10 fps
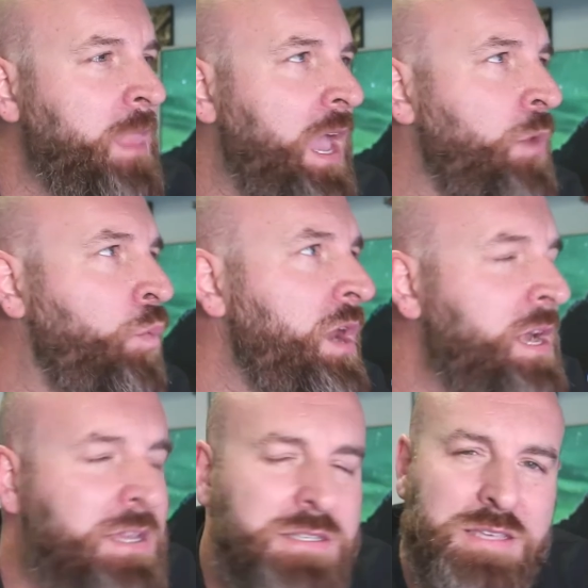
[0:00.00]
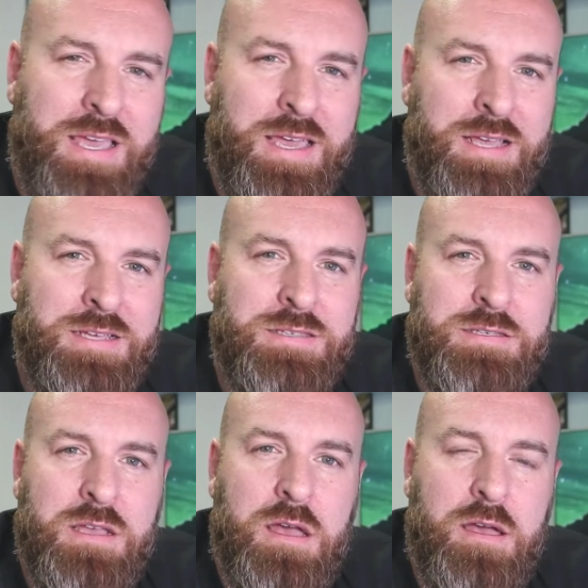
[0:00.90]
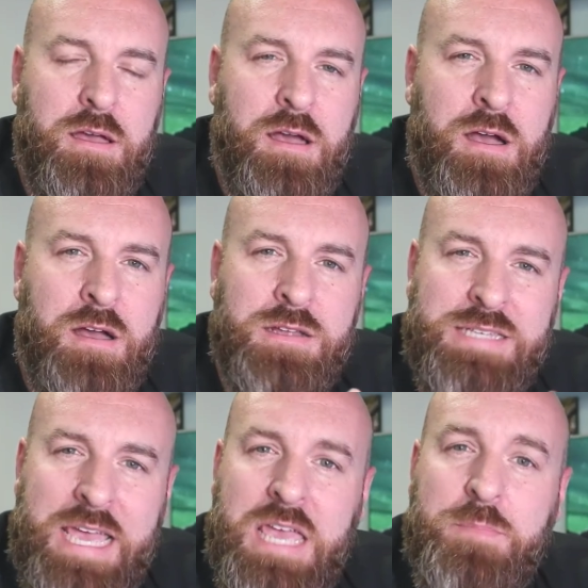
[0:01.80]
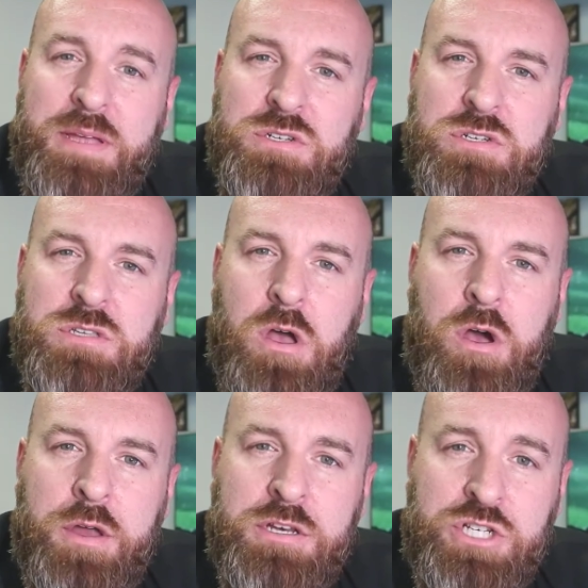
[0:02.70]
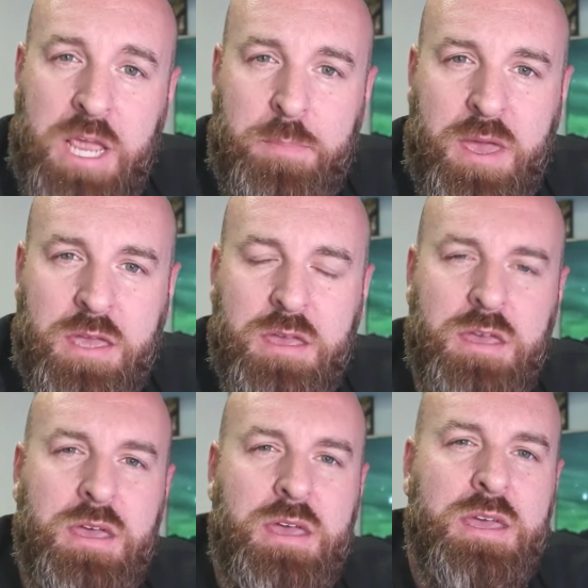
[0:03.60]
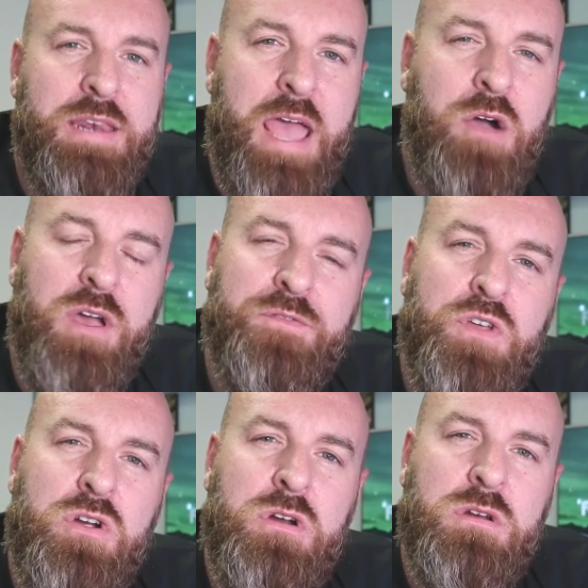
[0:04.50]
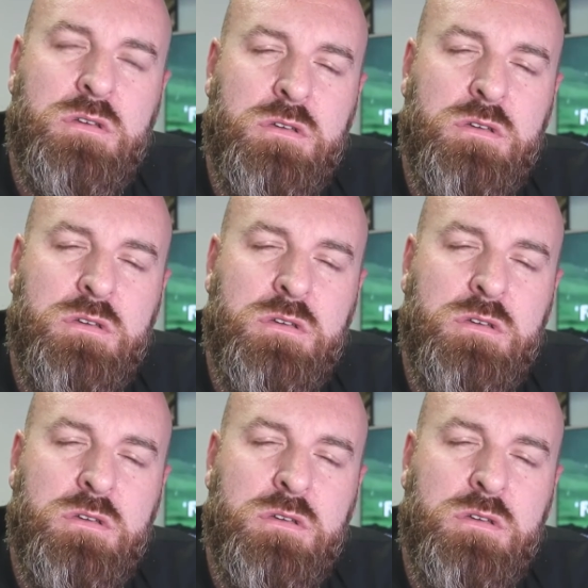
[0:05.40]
And what it is, is uh, taking pictures on JPEG. Now, if you're